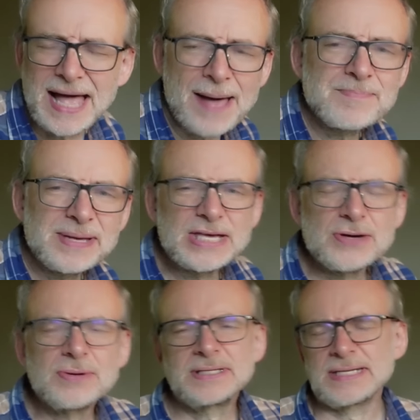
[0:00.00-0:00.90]

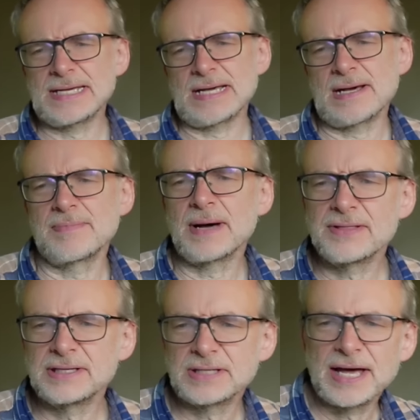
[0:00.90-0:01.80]
ambiguity
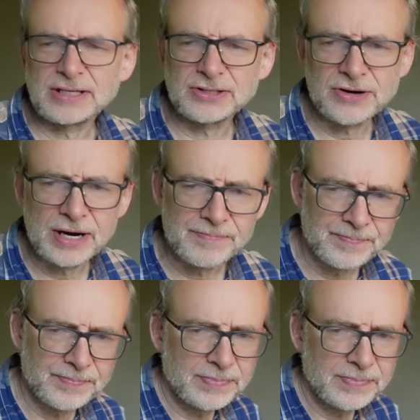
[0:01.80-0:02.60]
about this hexagram.